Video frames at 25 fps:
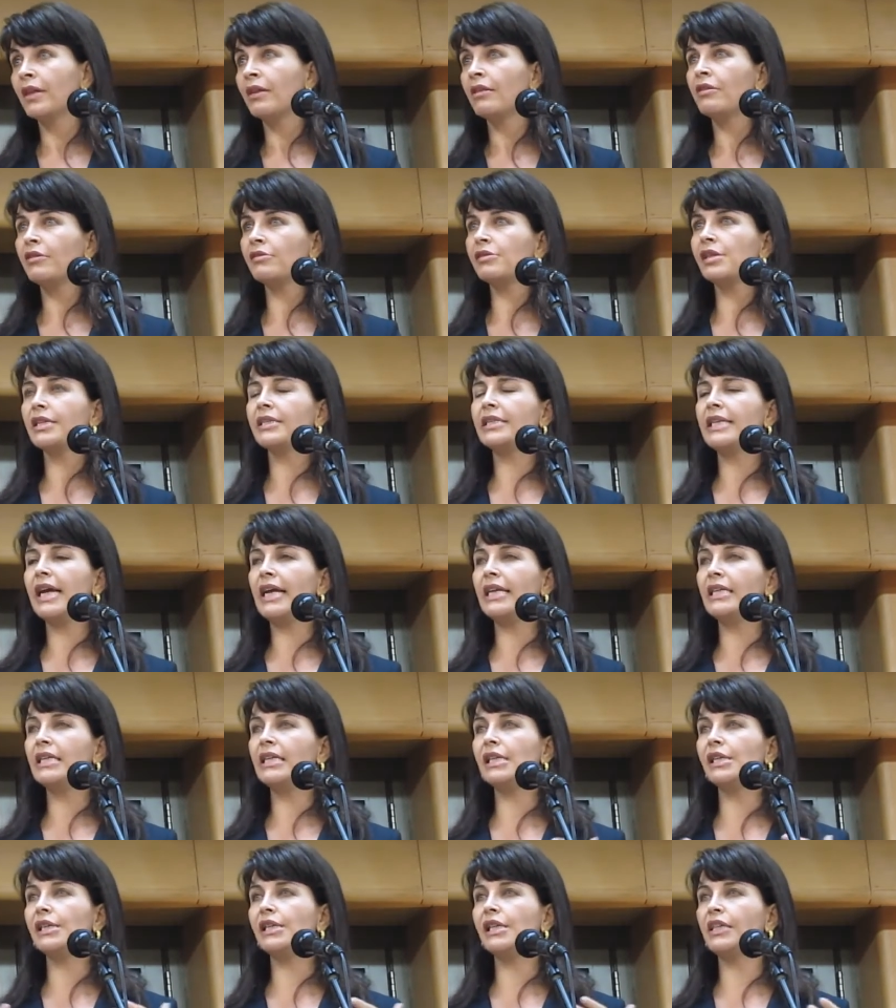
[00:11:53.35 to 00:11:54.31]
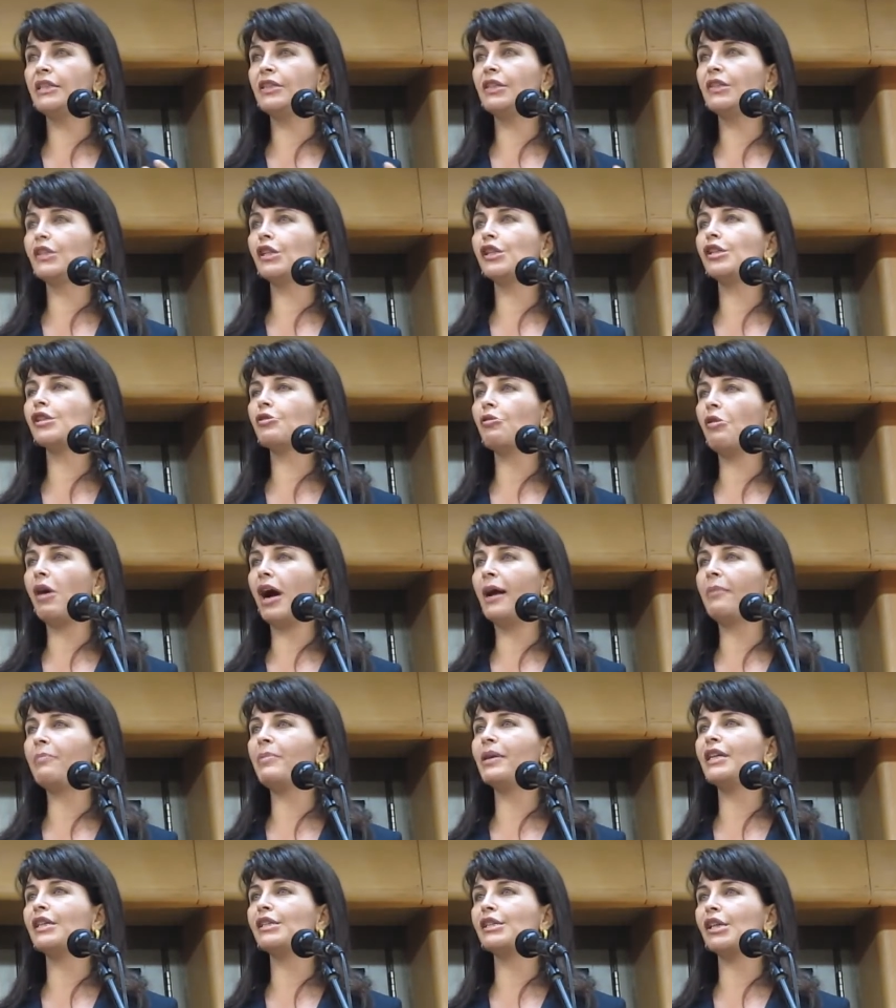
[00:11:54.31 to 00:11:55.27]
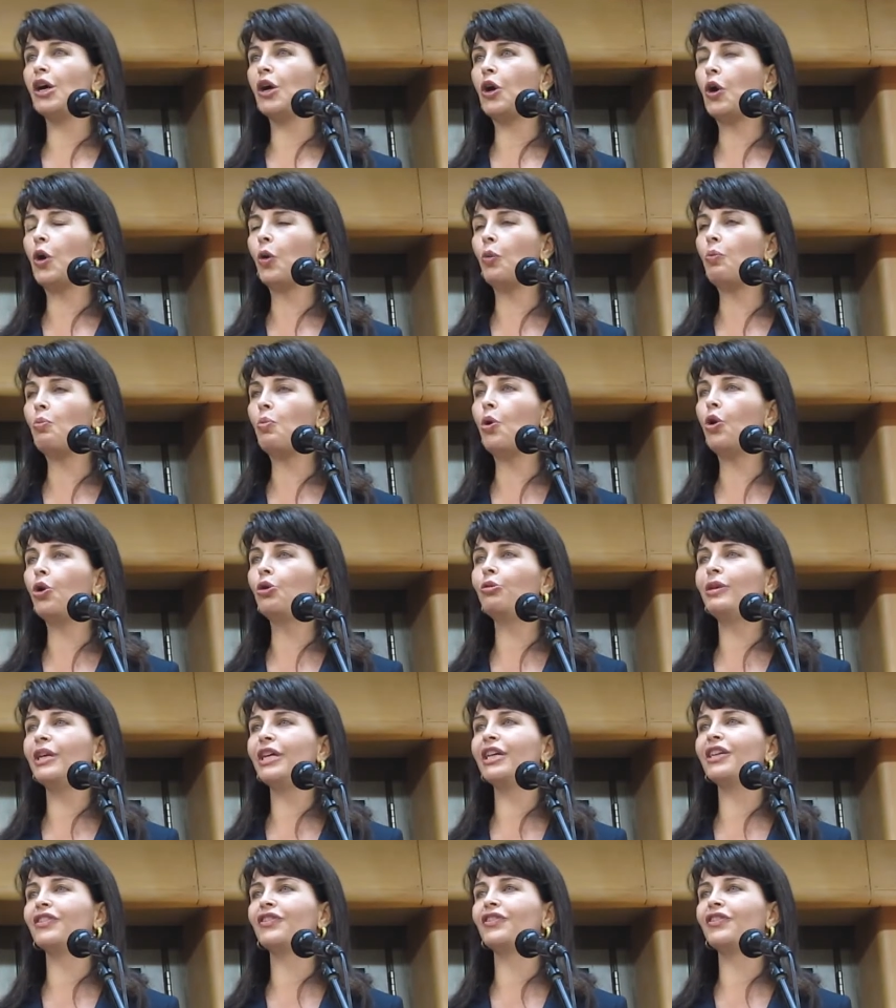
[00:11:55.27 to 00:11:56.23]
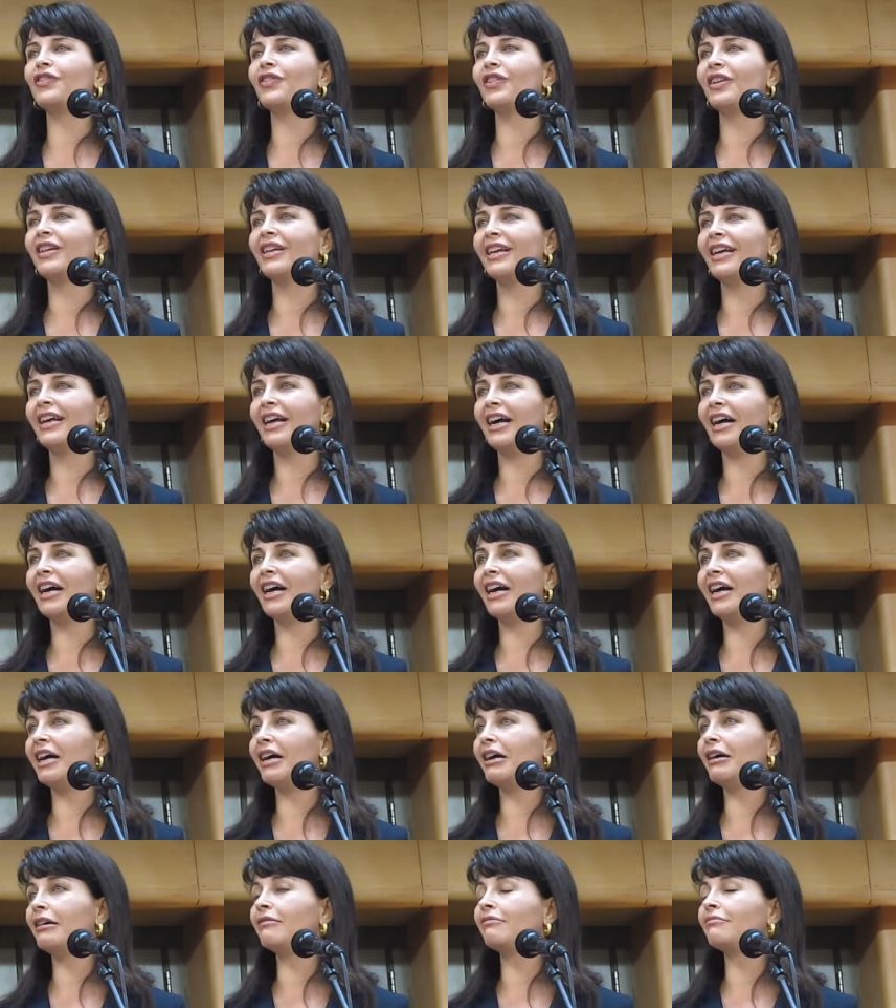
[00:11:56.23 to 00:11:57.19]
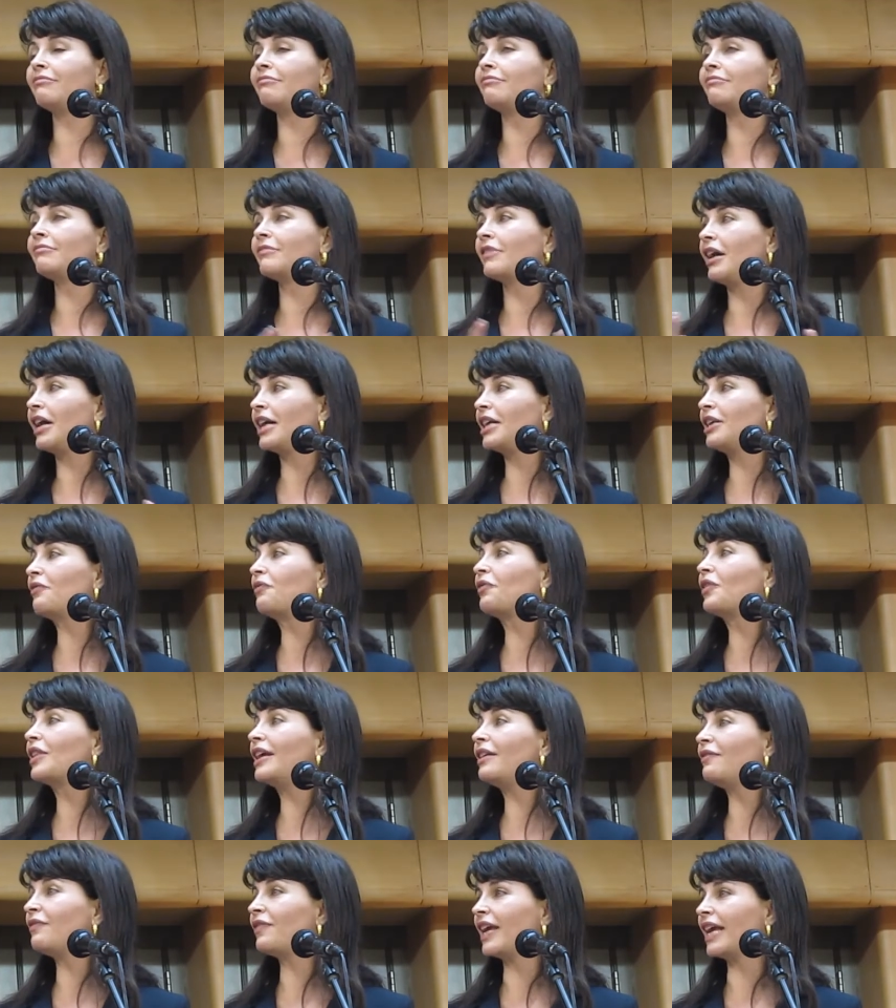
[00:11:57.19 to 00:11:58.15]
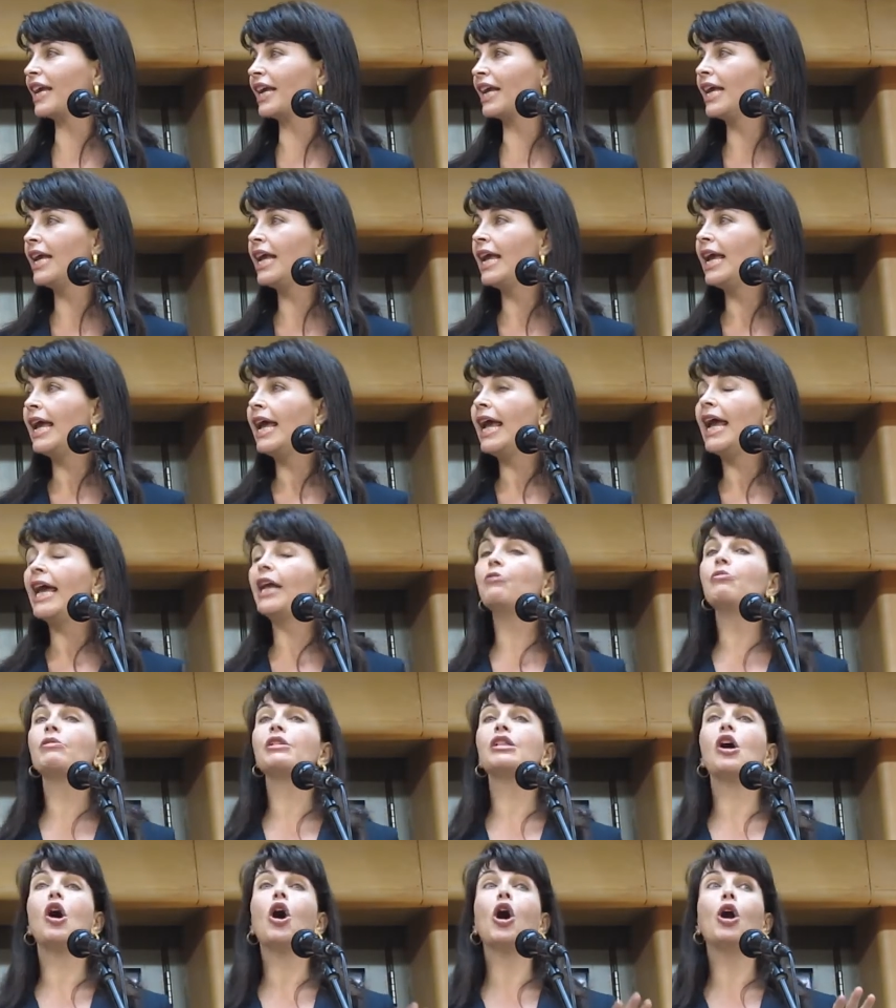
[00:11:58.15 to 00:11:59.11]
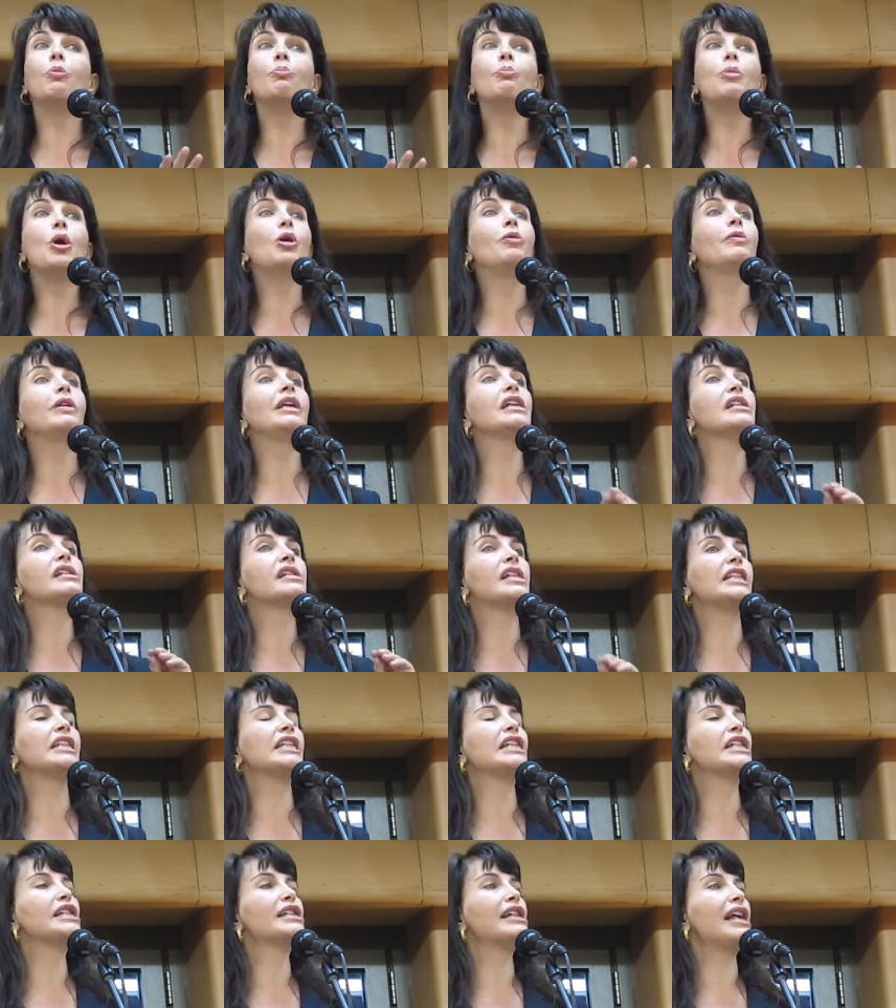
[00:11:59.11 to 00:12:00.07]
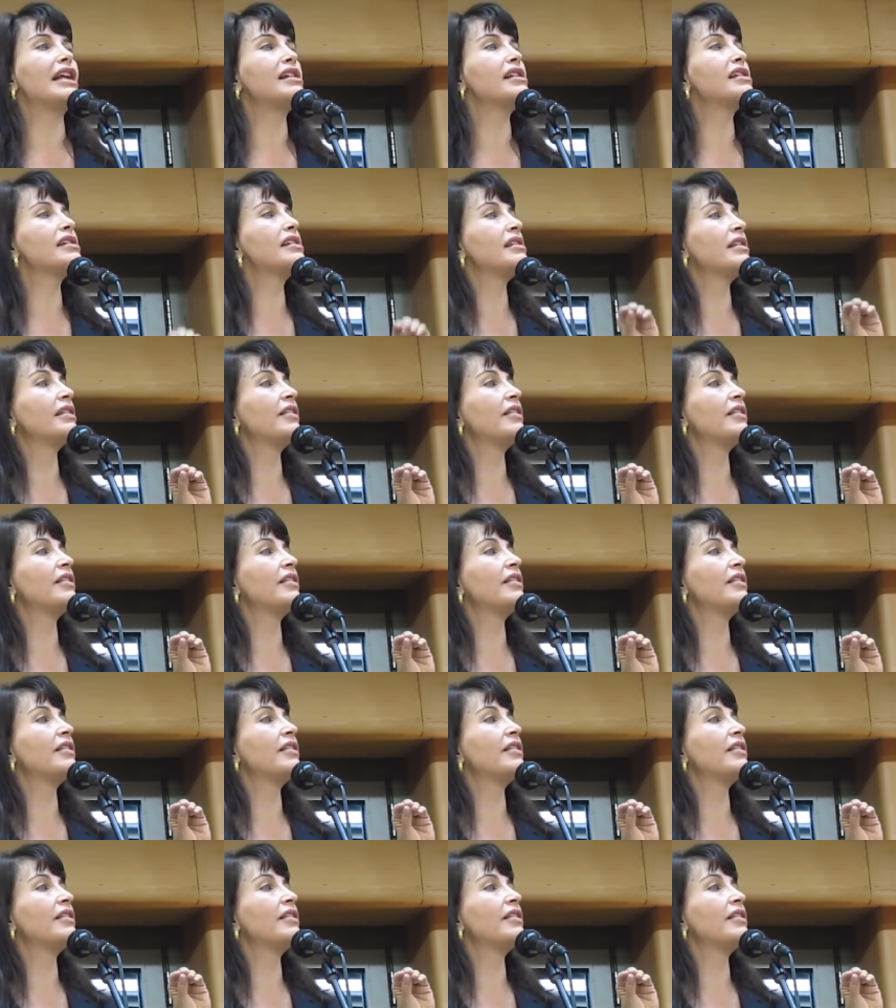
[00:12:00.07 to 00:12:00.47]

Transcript: There's a tendency to describe it as a harmonious uh, kind of living. It was harmonious in the sense